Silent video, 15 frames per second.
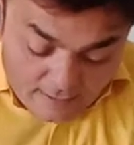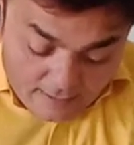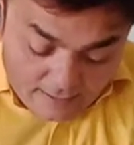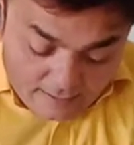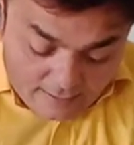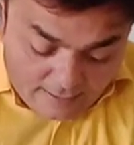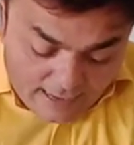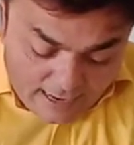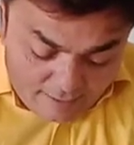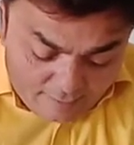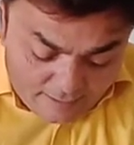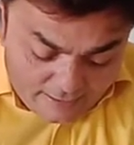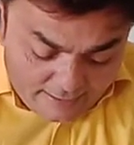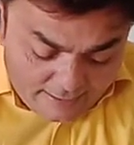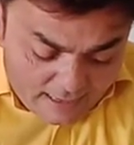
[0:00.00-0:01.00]

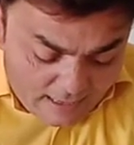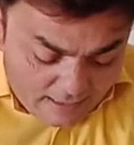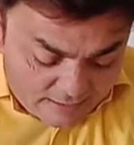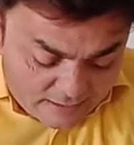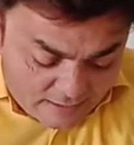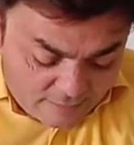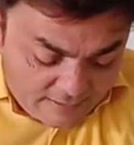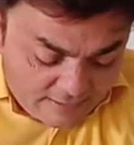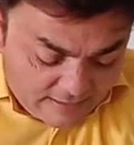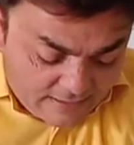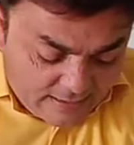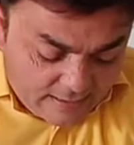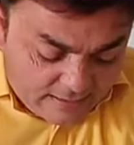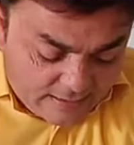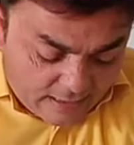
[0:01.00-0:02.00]
Live telecasts of
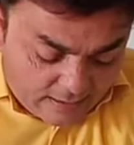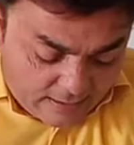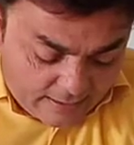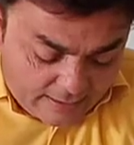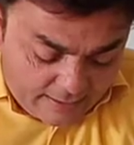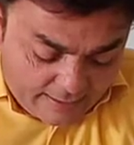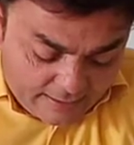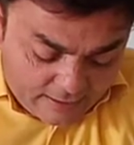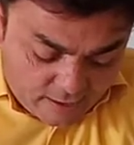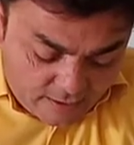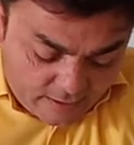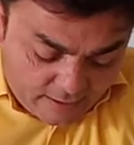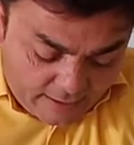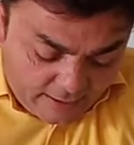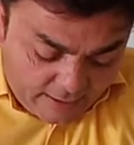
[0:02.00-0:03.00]
incidents occurring
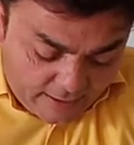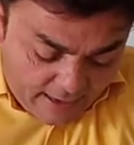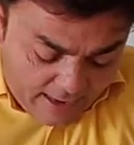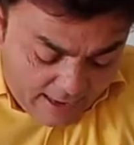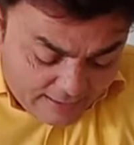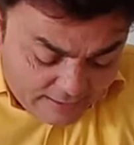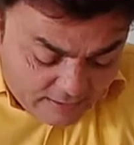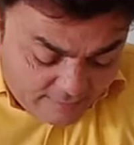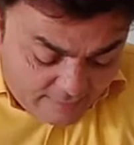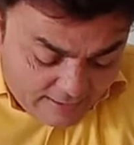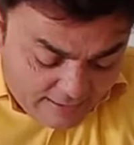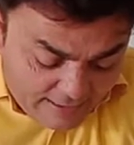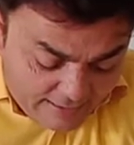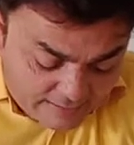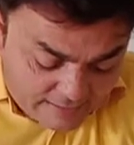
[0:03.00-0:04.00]
nationally as
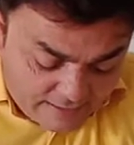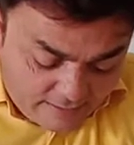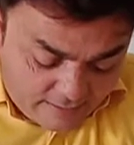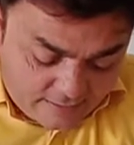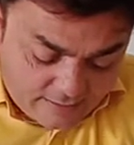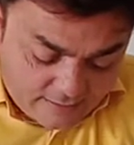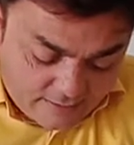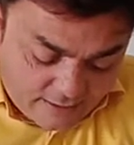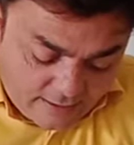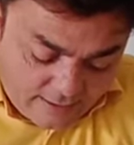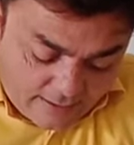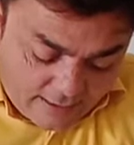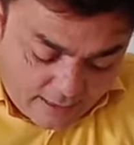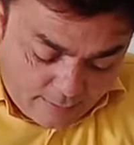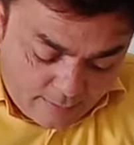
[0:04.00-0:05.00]
well as
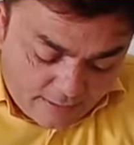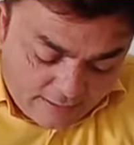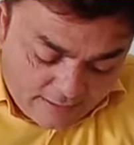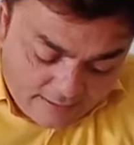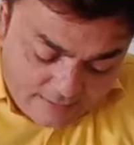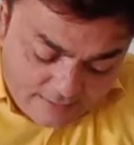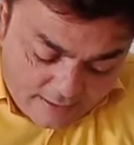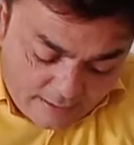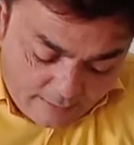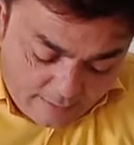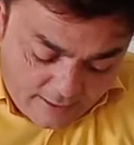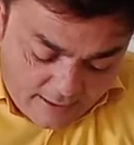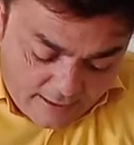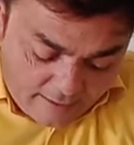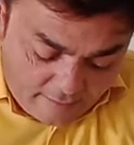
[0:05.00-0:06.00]
internationally can be easily
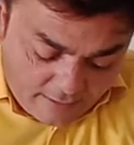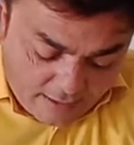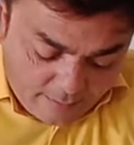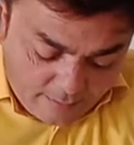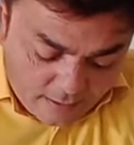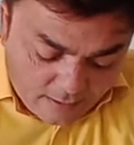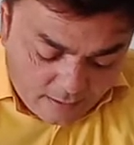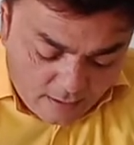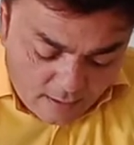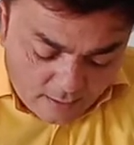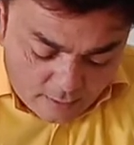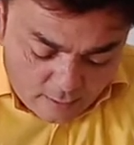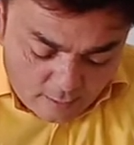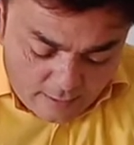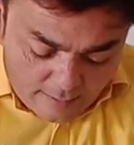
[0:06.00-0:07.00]
made available
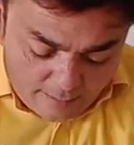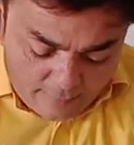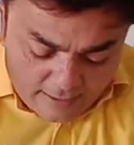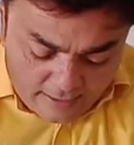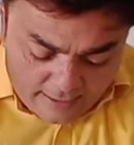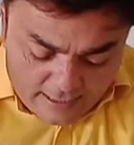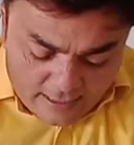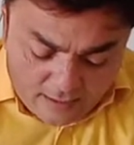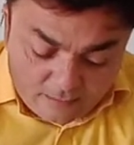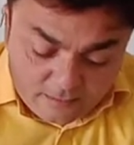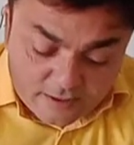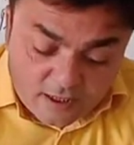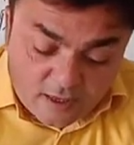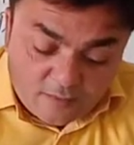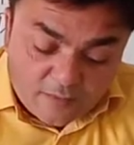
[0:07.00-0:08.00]
through the
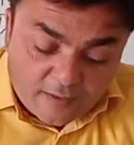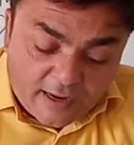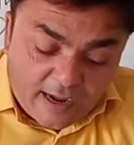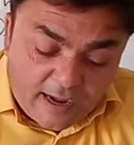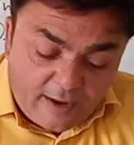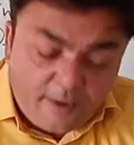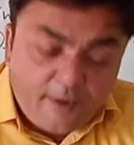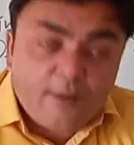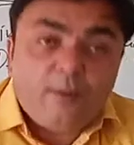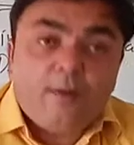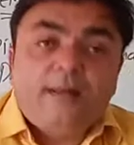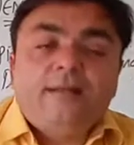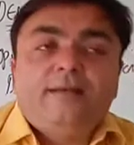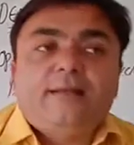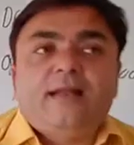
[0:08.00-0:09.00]
mediums of radio
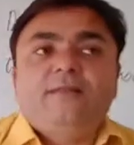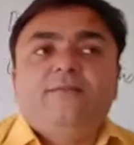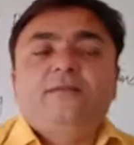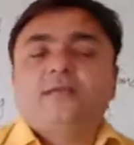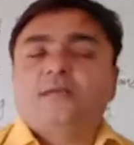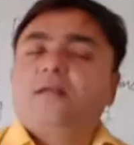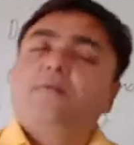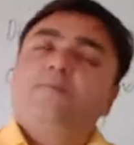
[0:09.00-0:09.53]
and television.